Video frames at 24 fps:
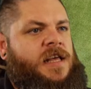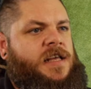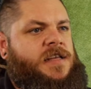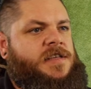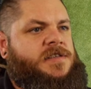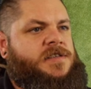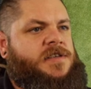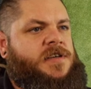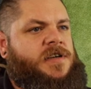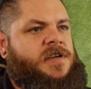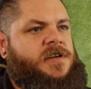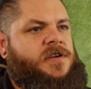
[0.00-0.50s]

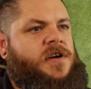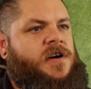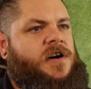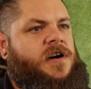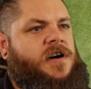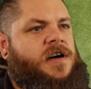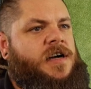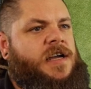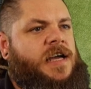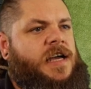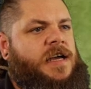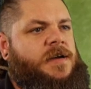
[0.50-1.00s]
So
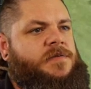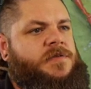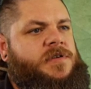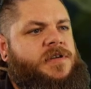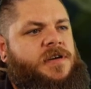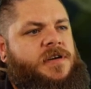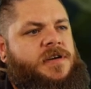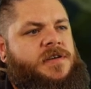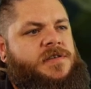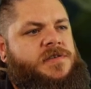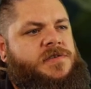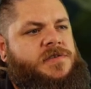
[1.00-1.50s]
I am
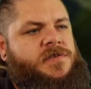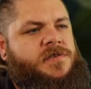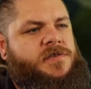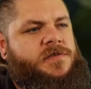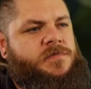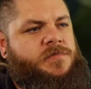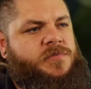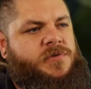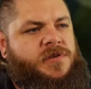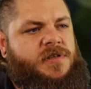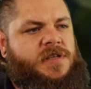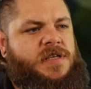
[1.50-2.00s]
going
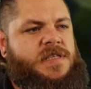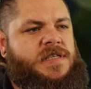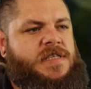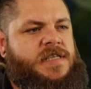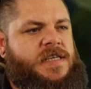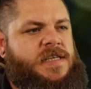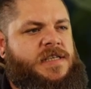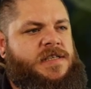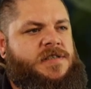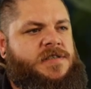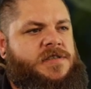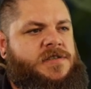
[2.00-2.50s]
to put this
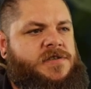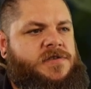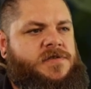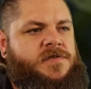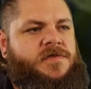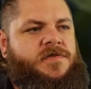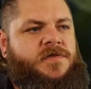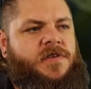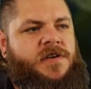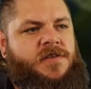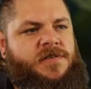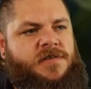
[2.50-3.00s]
into
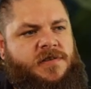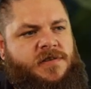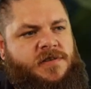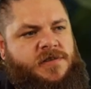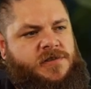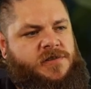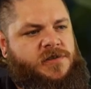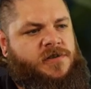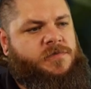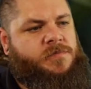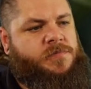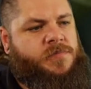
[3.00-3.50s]

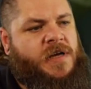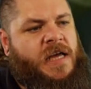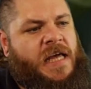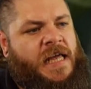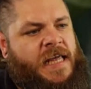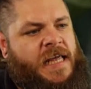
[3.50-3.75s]
Photoshop,